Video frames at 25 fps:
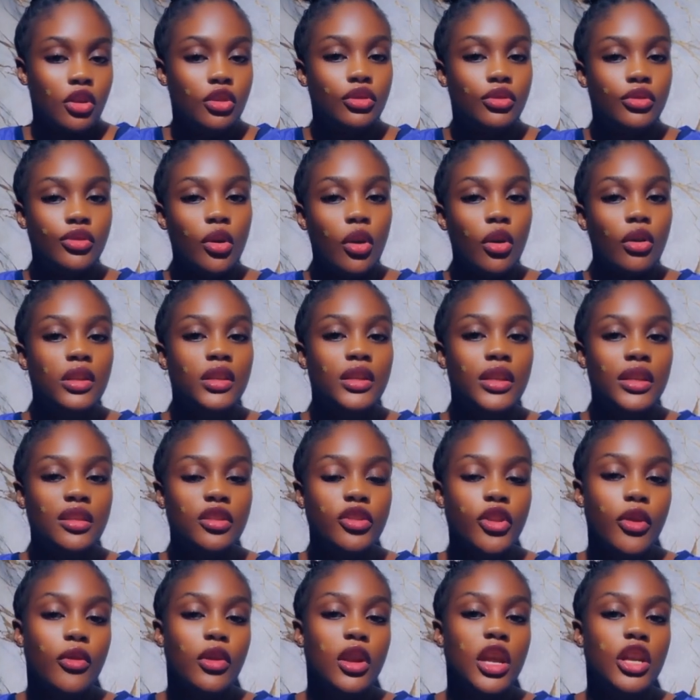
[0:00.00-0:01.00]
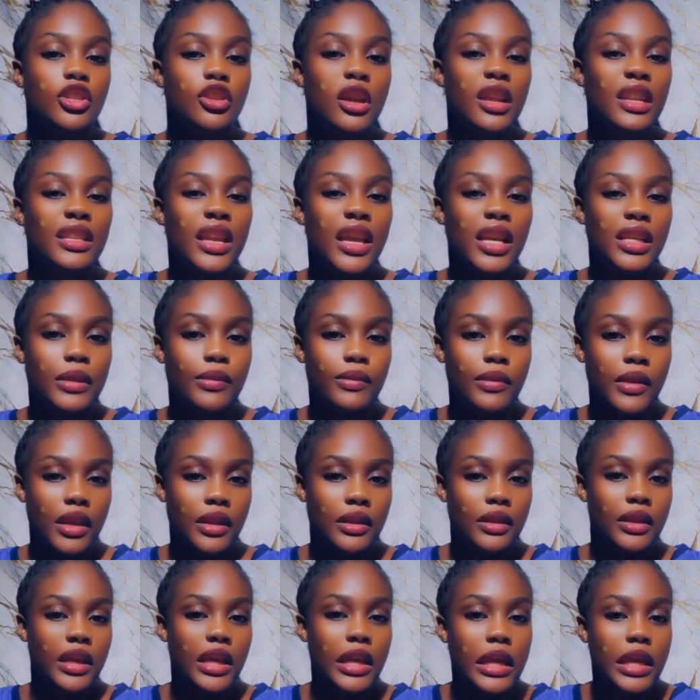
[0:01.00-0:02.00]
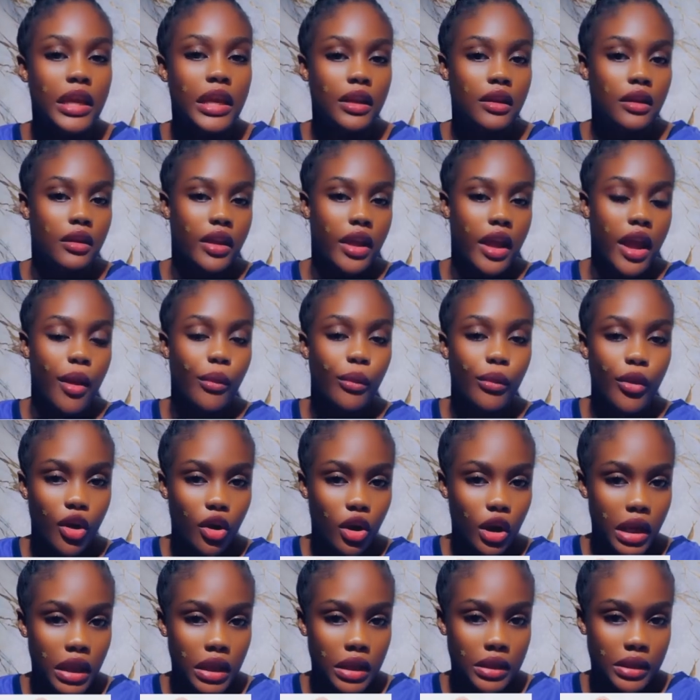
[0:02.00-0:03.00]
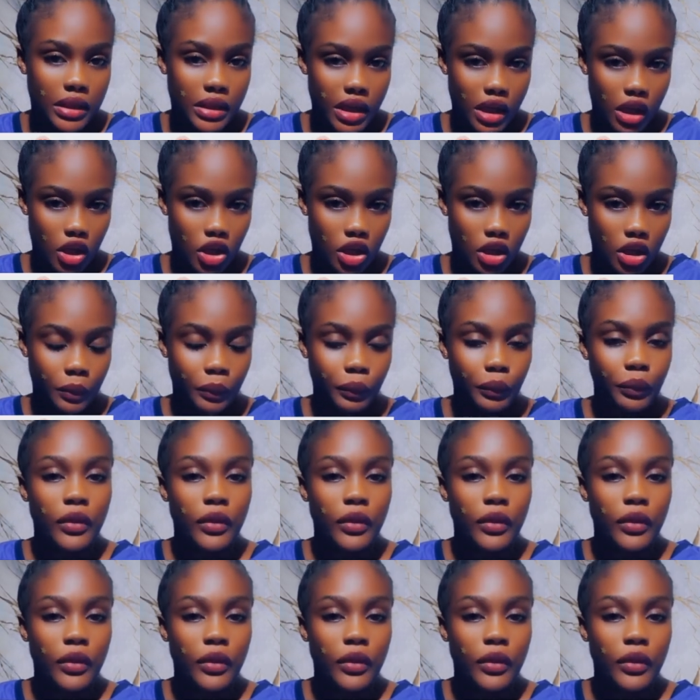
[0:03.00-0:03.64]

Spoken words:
So this neurulation takes place in the embryonic stage.